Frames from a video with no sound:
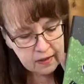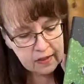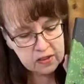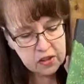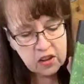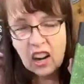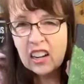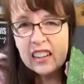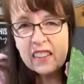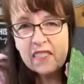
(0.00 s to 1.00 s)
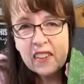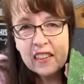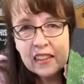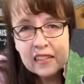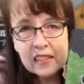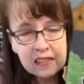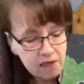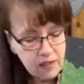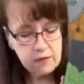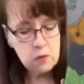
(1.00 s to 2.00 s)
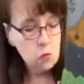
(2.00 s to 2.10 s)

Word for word: there's no cart link for this. If you